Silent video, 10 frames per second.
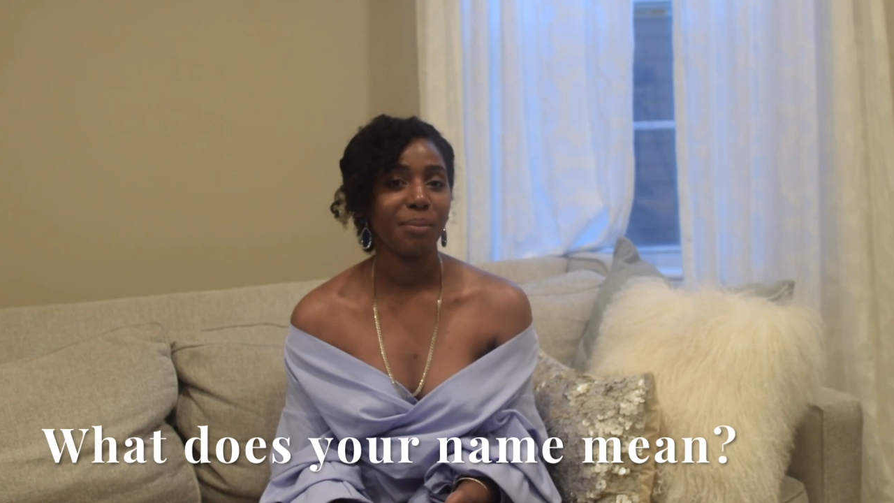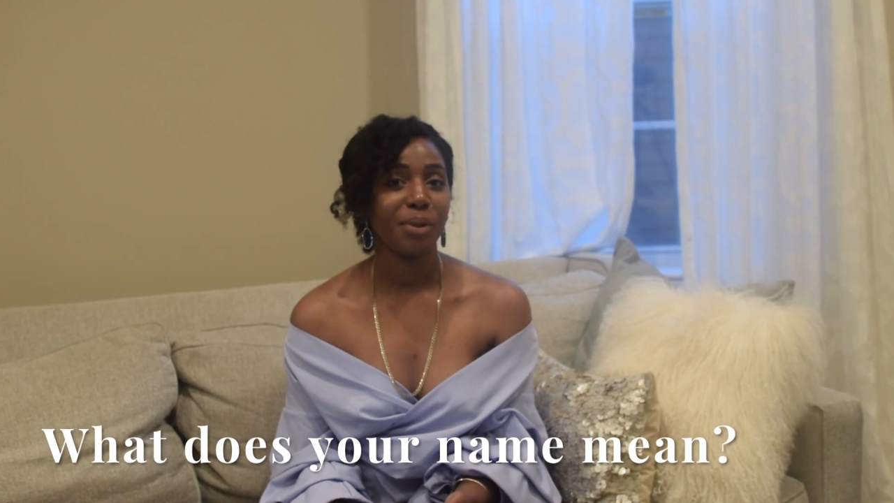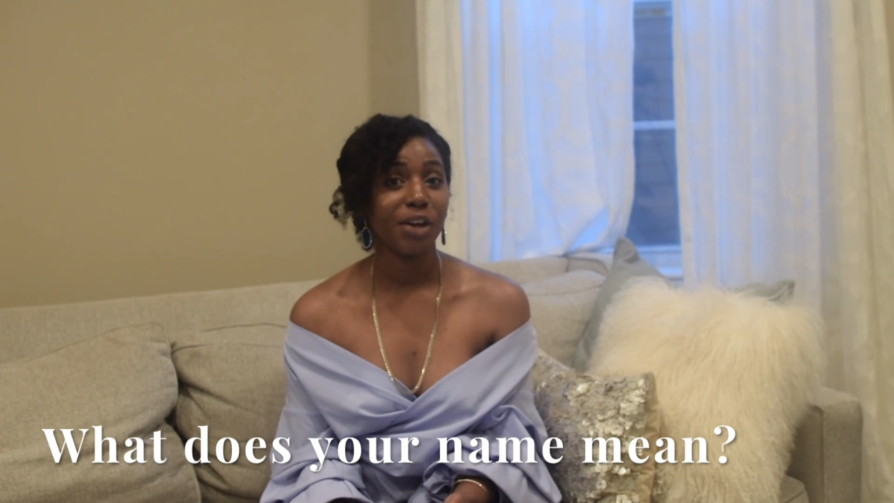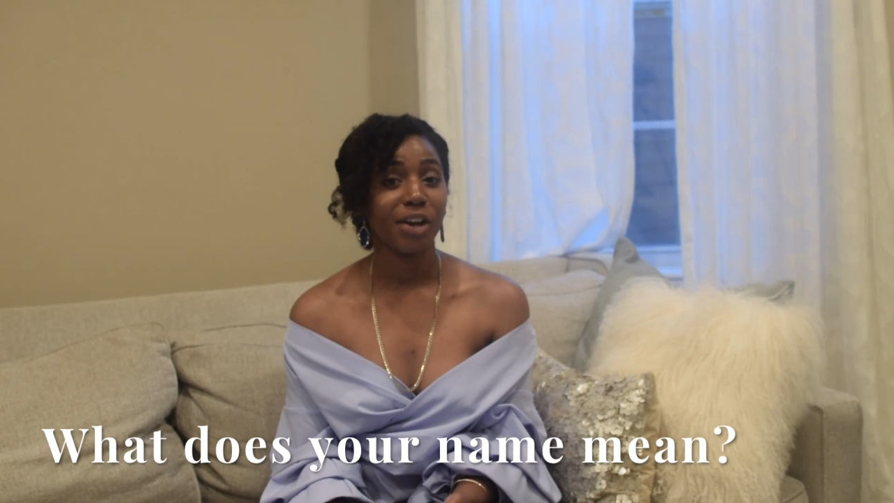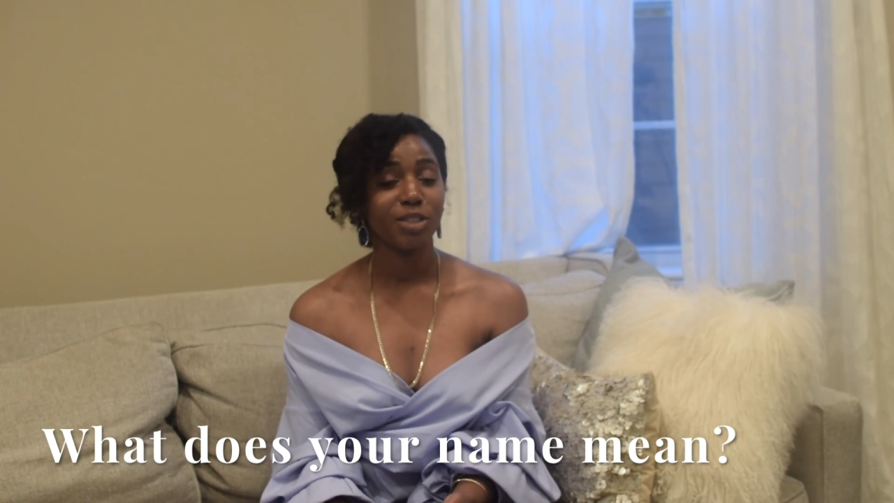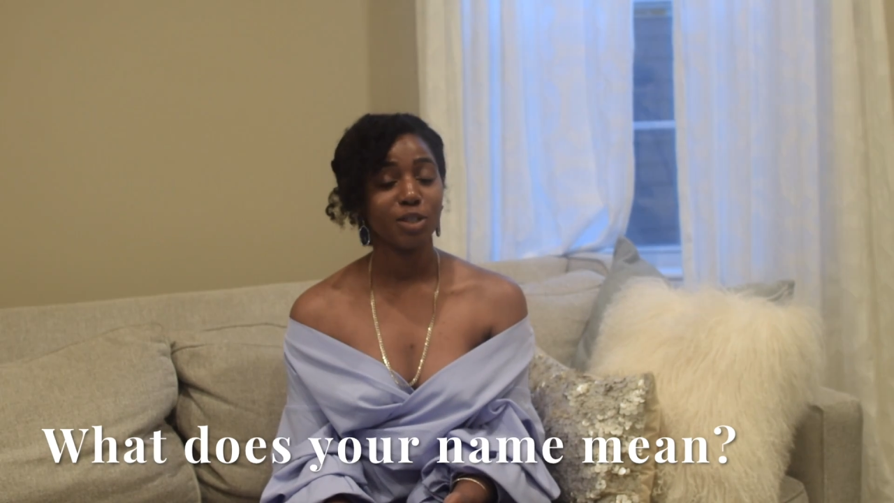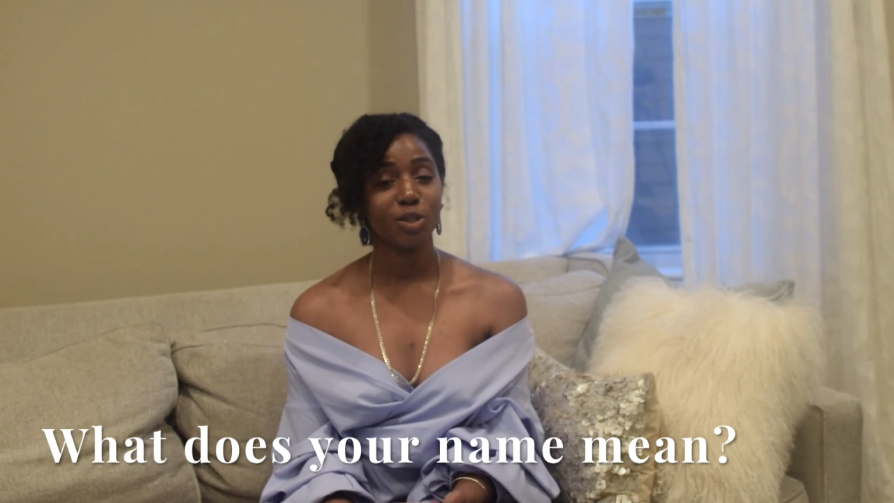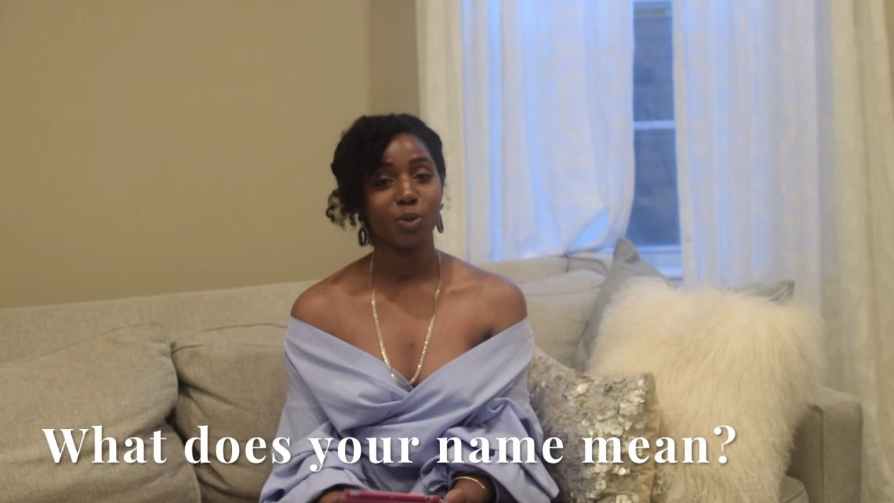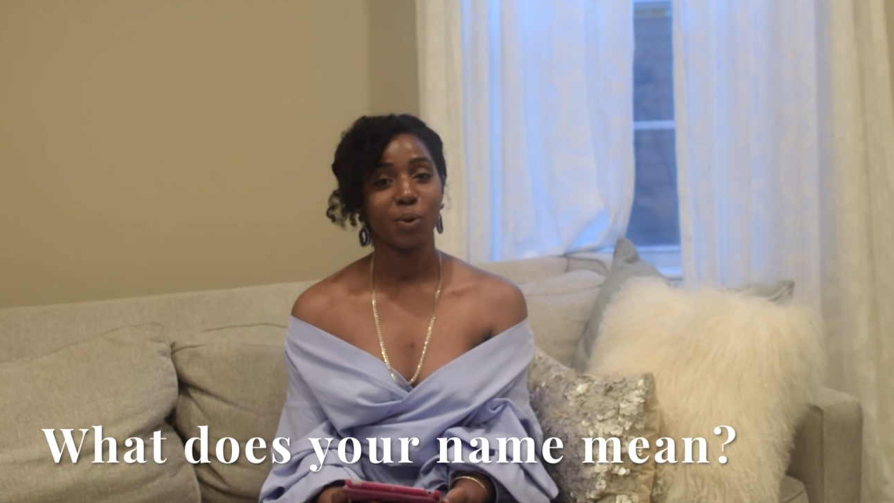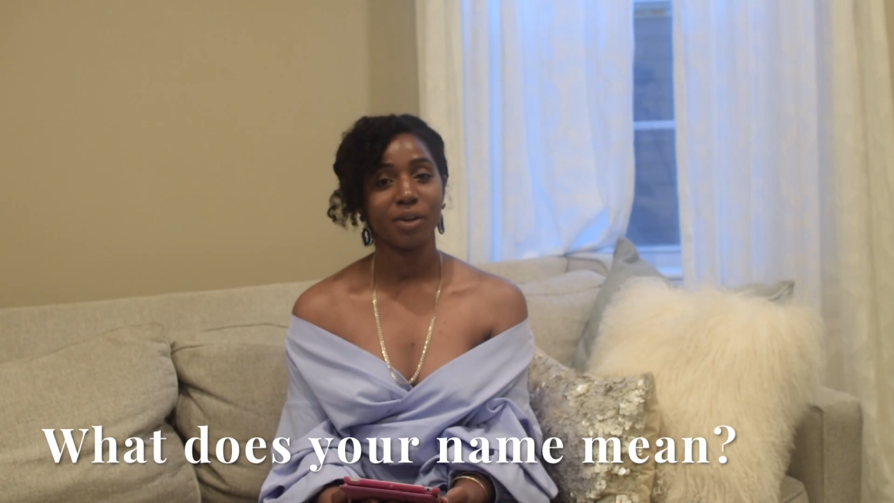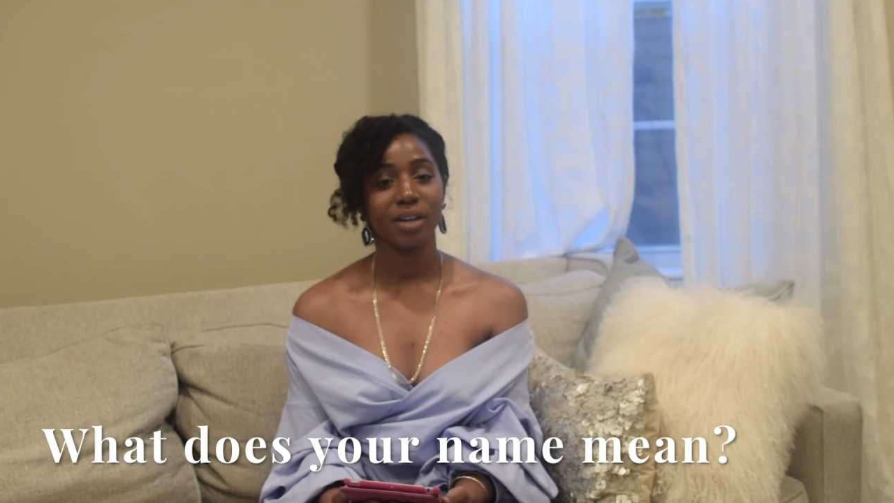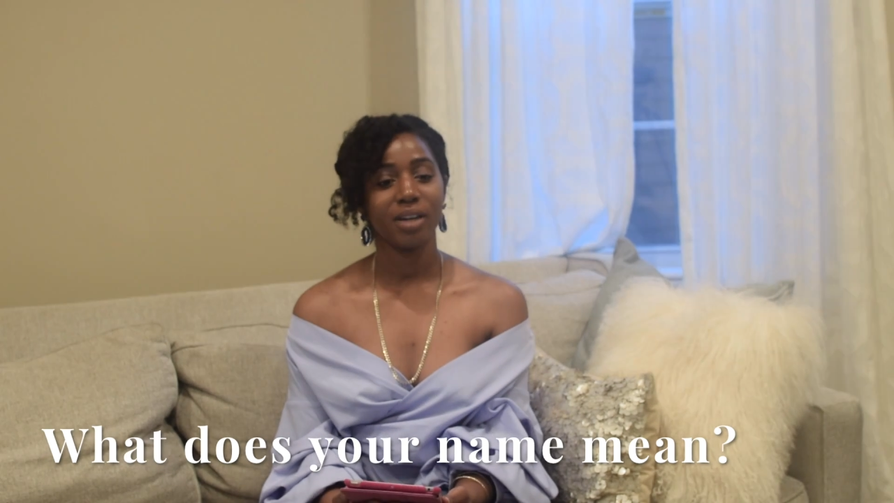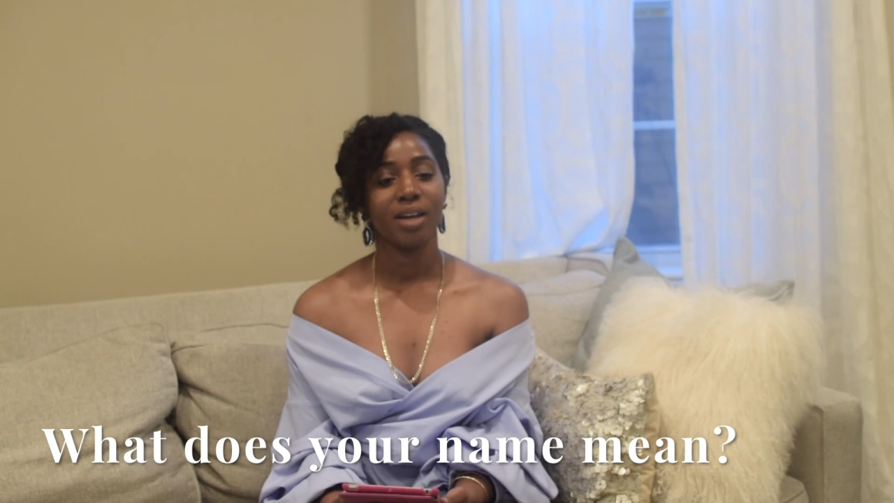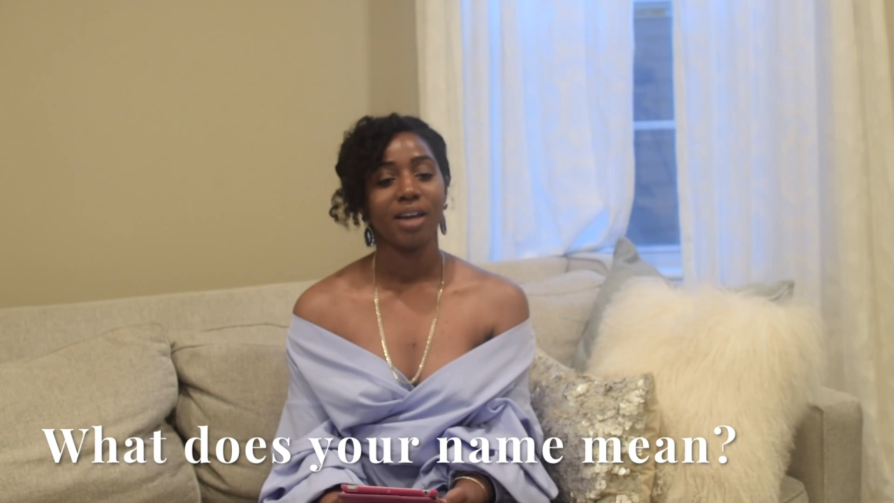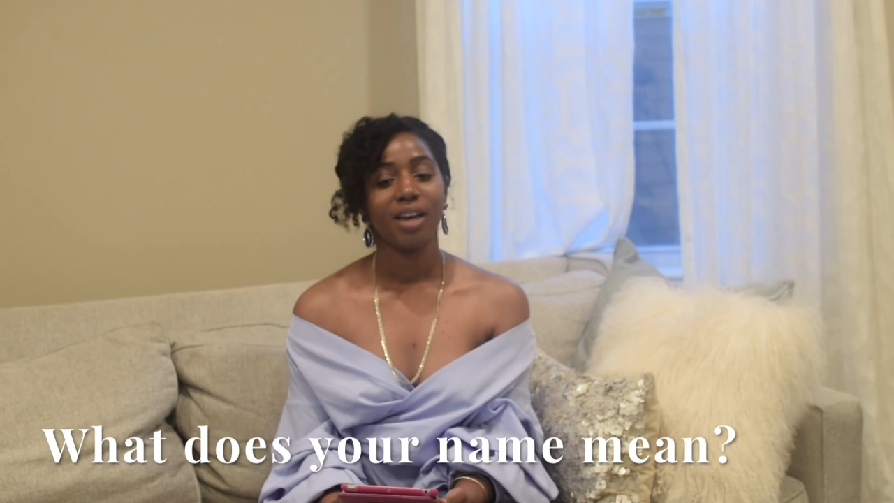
but there is a story.